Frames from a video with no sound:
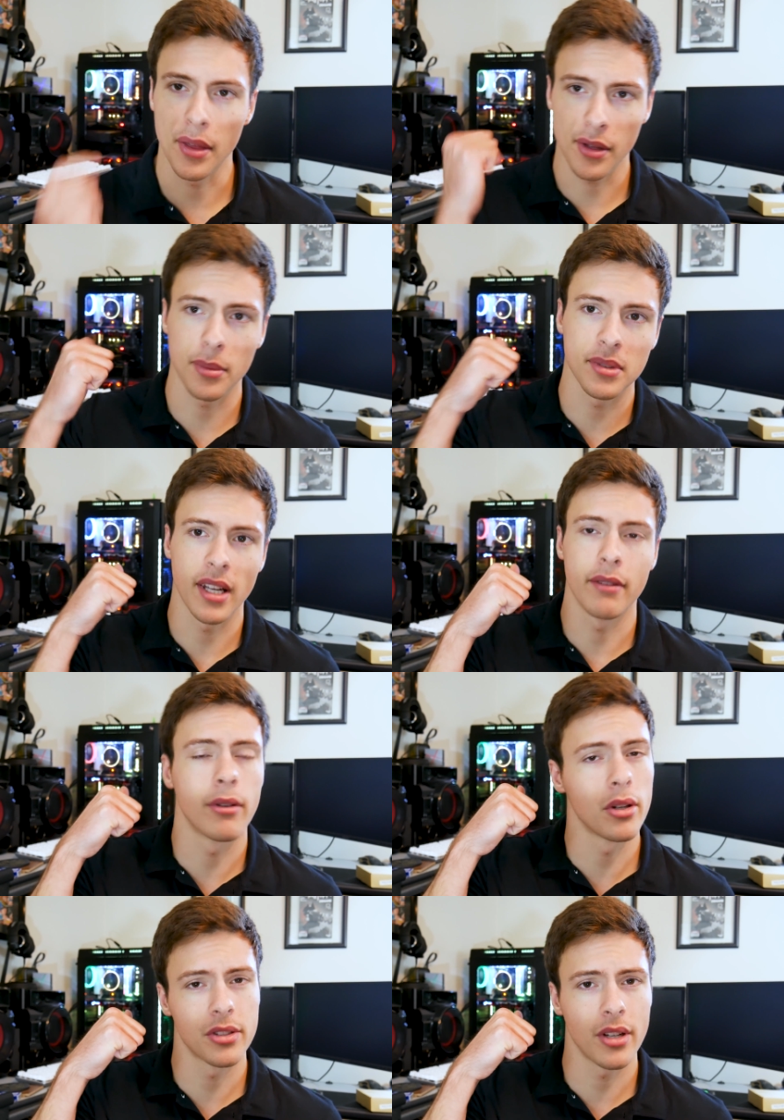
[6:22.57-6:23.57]
the Thermaltake
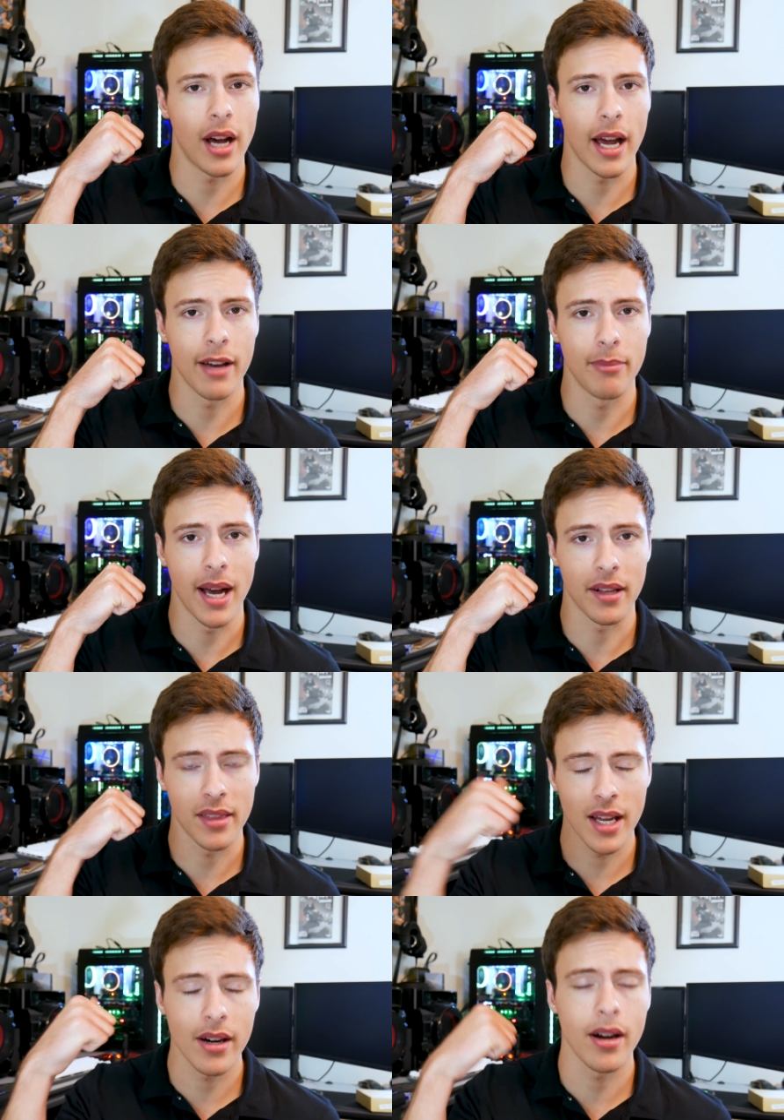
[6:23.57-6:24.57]
Versa I have back
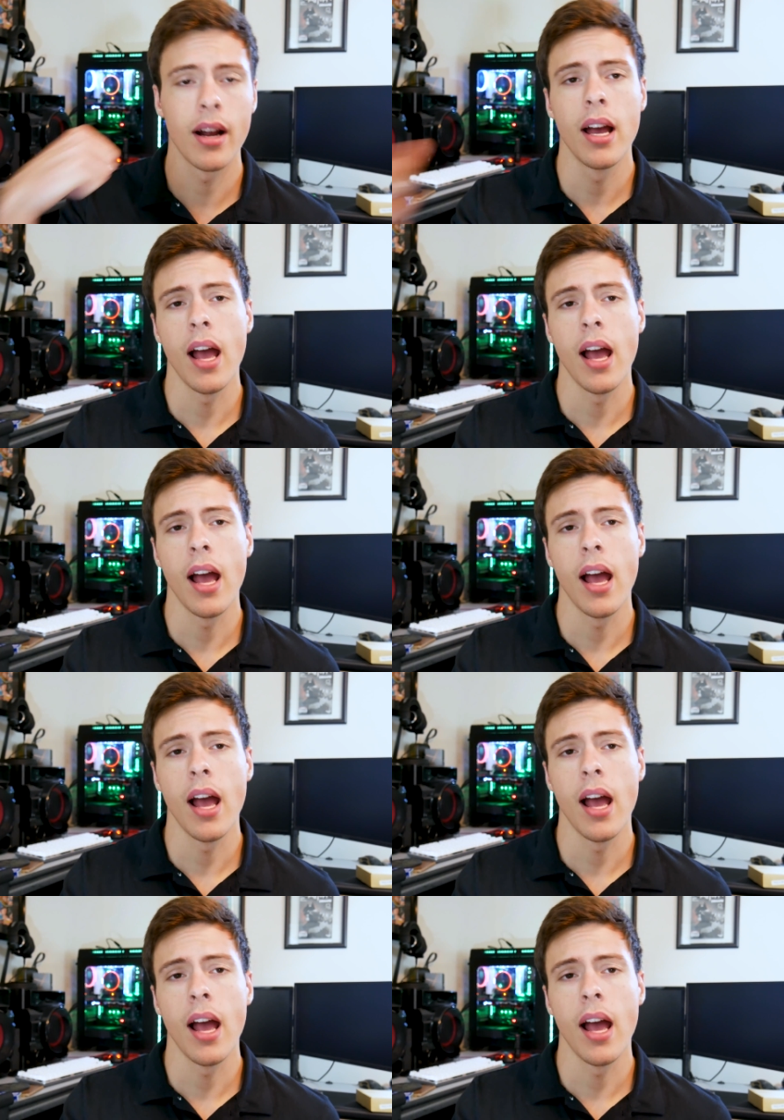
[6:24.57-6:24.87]
there.